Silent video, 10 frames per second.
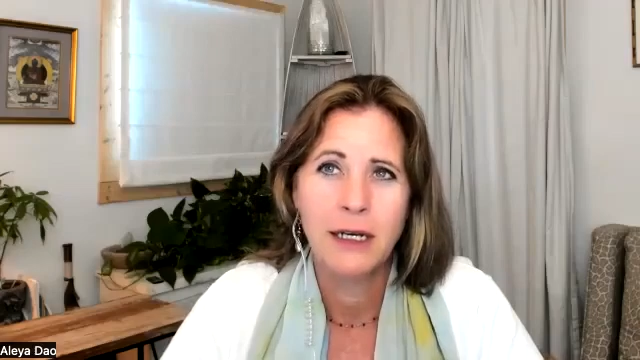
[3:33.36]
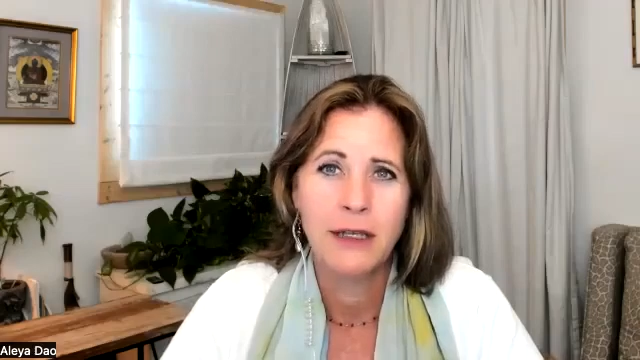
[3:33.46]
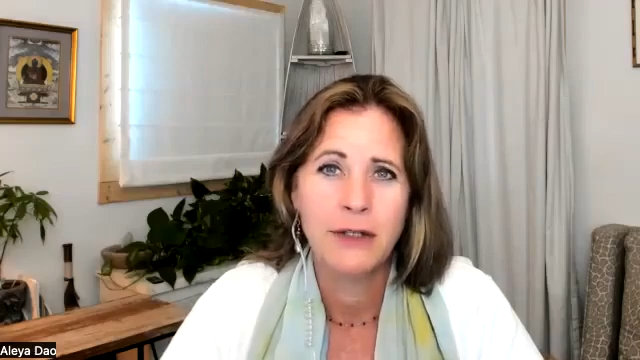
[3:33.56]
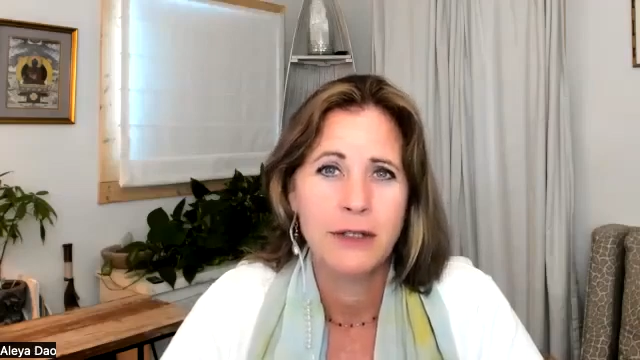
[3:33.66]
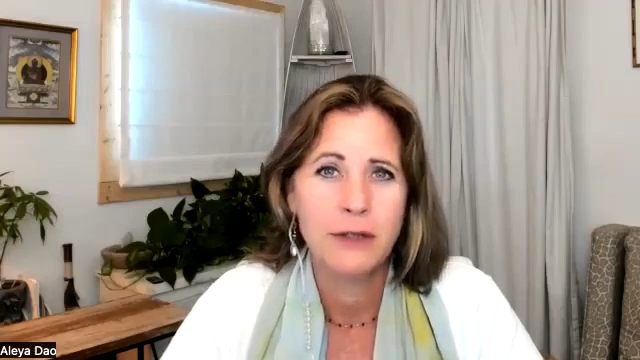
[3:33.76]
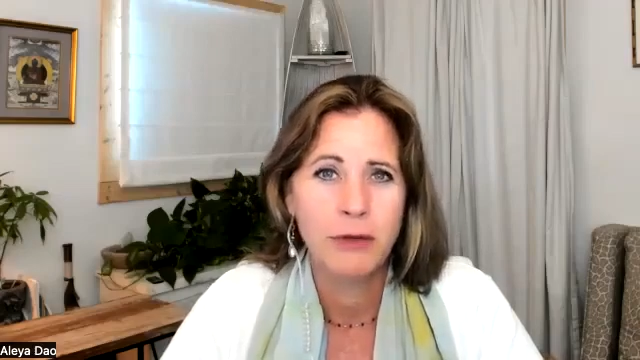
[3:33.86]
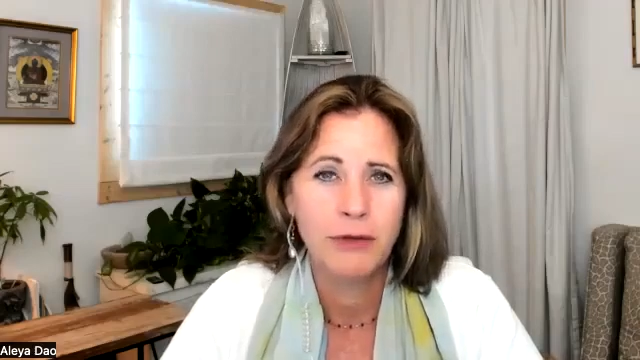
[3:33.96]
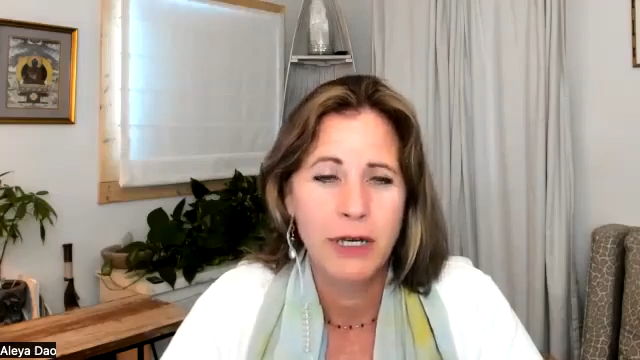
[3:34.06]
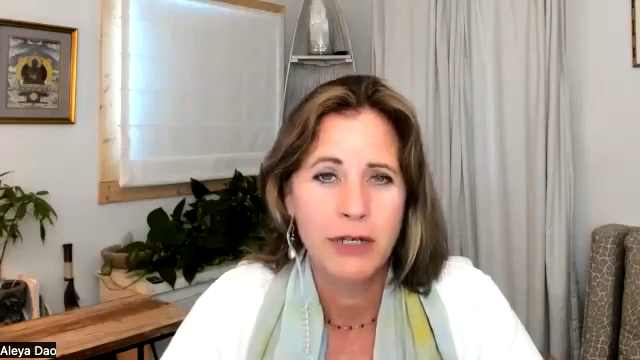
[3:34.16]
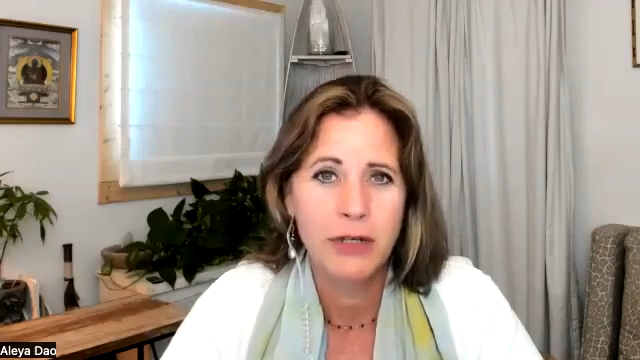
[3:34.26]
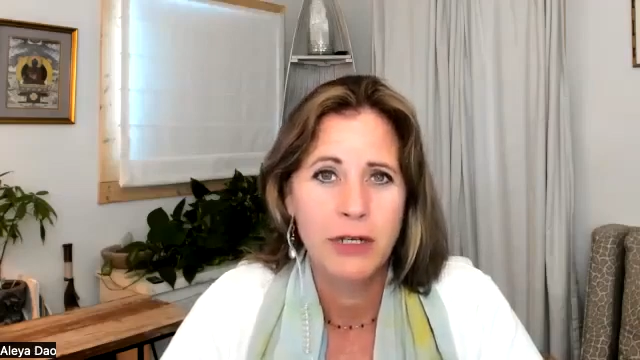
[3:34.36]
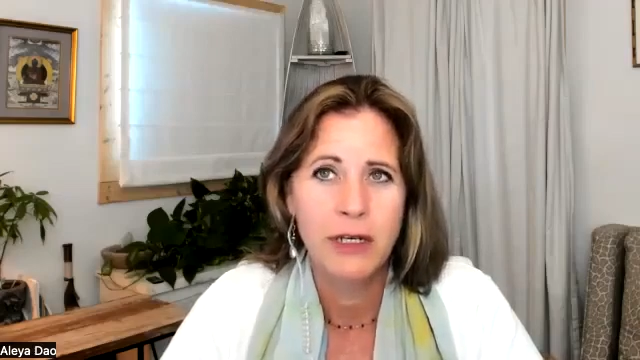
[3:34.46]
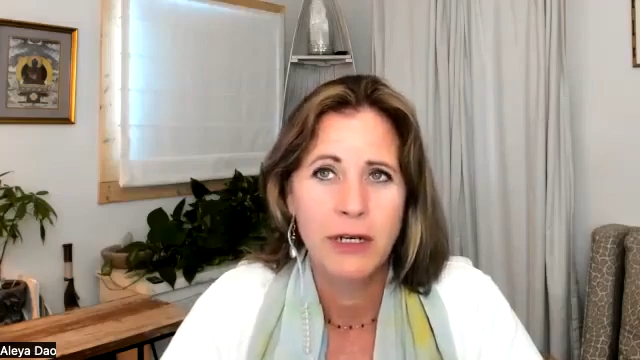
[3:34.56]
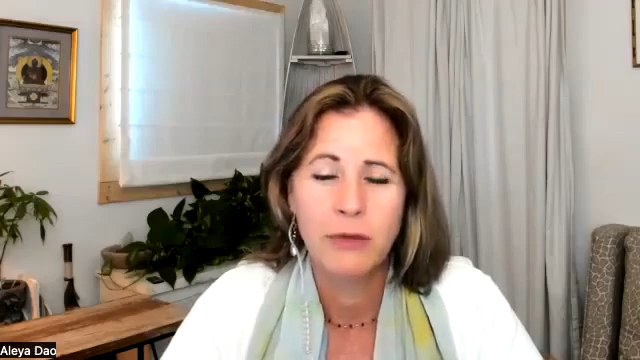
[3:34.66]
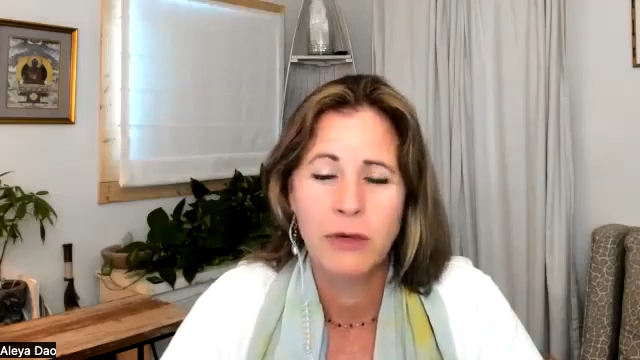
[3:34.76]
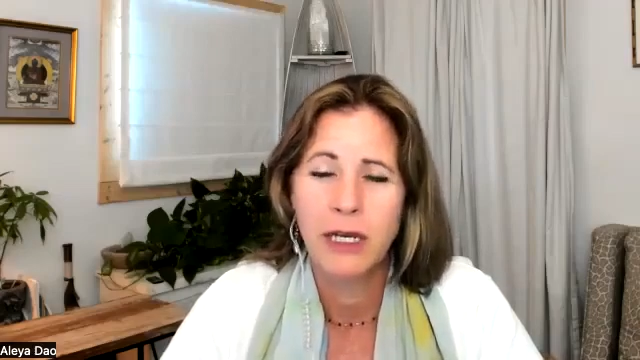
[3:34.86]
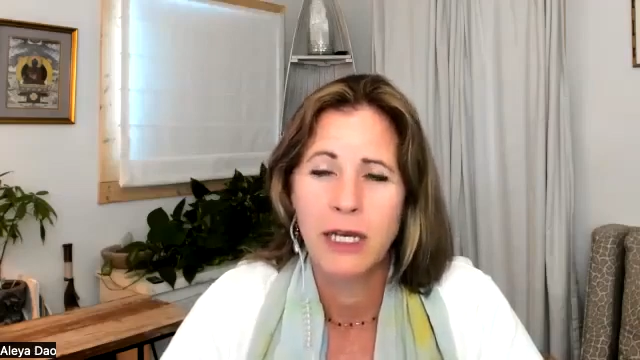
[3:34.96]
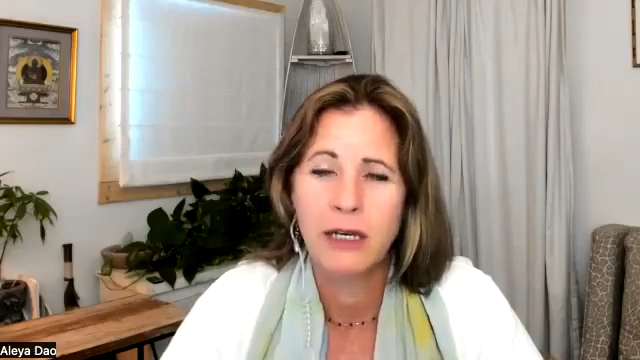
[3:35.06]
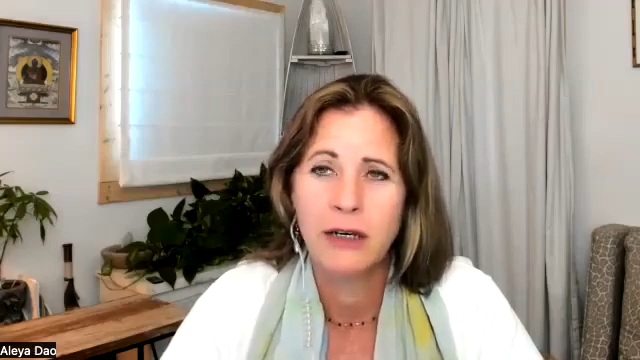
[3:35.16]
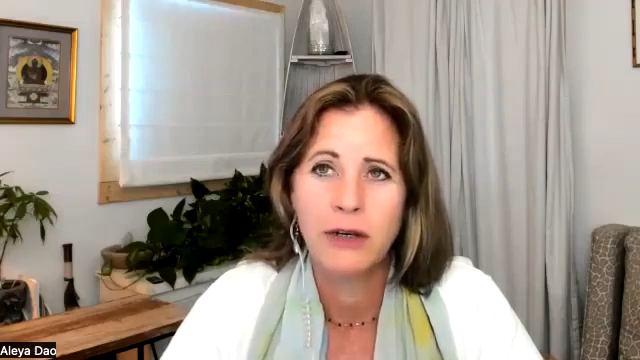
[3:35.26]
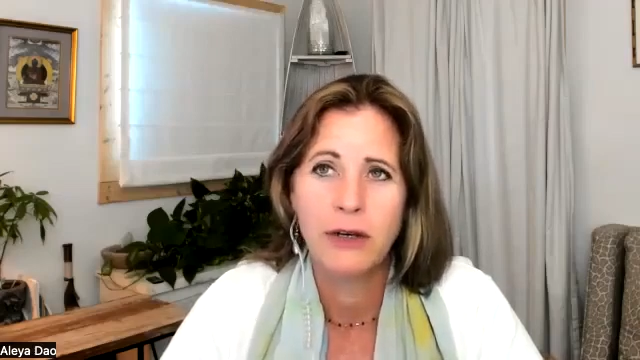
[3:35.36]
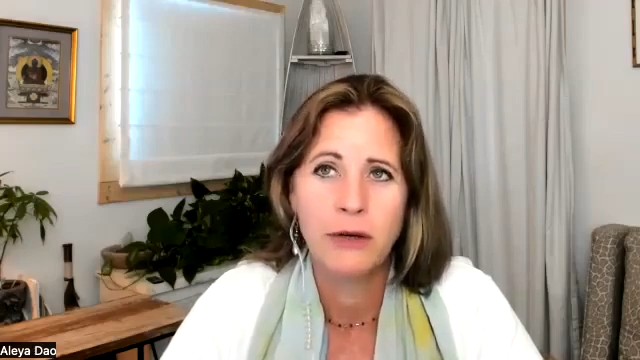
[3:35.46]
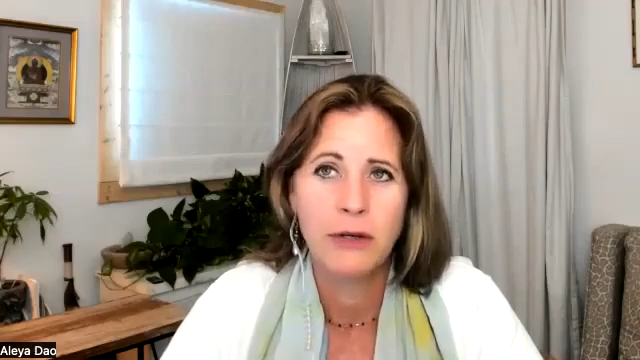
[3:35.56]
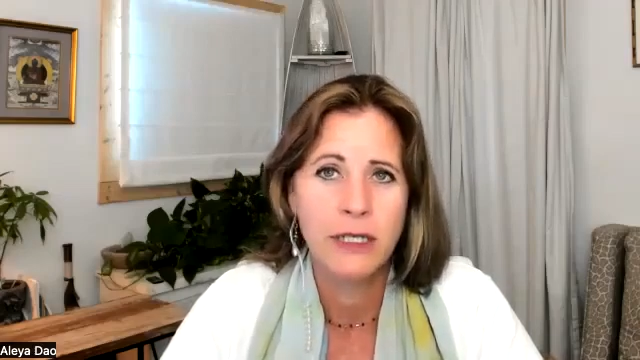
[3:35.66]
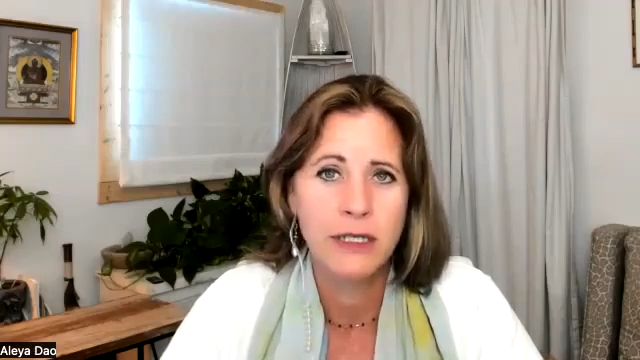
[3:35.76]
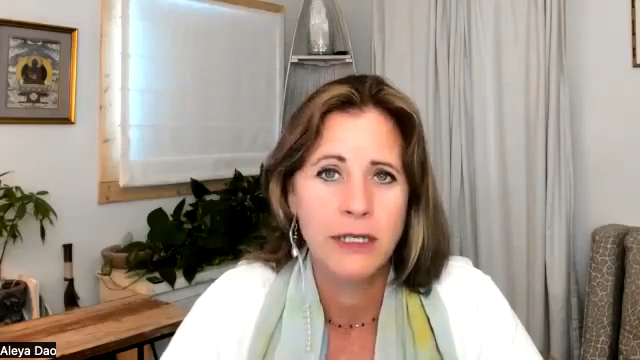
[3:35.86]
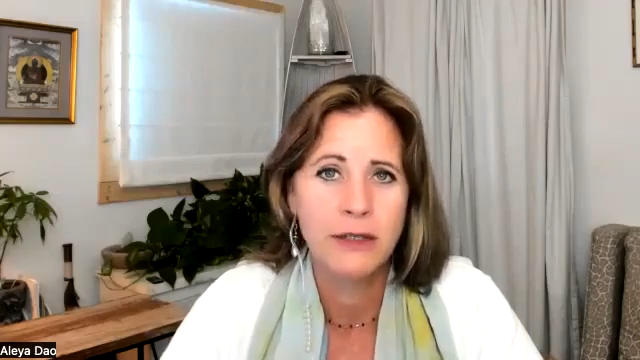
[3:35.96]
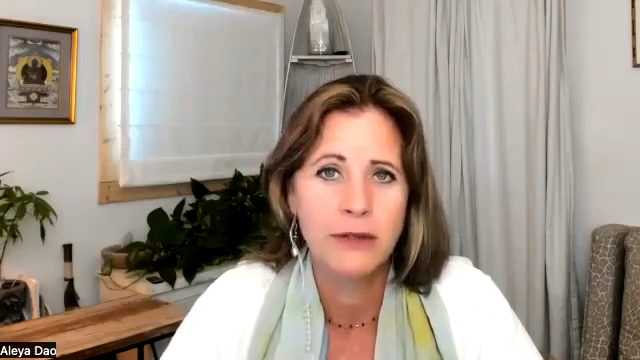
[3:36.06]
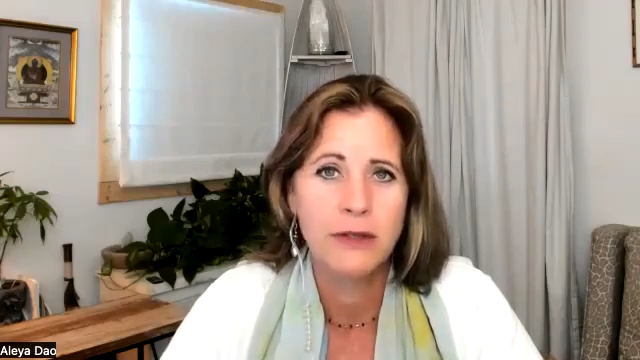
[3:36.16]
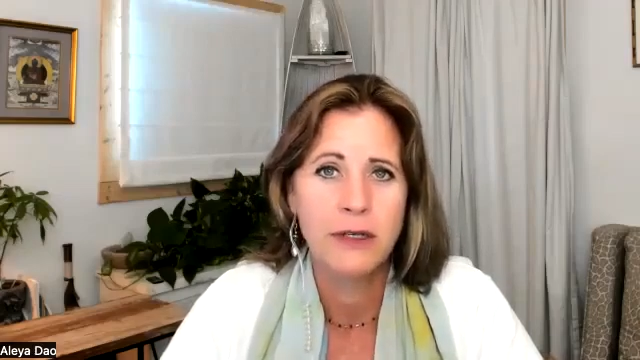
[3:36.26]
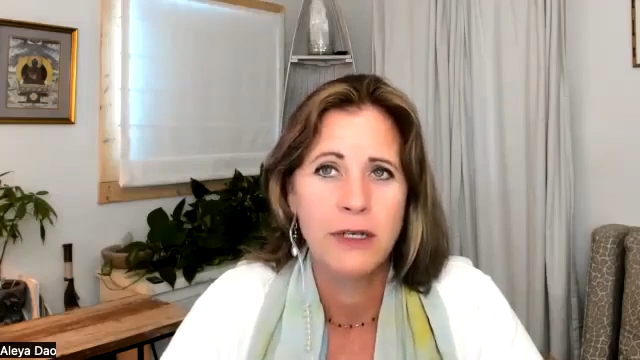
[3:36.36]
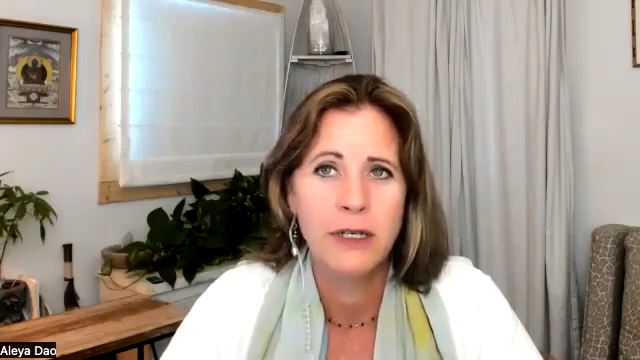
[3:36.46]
and there's this reflection. And we're, again, no details.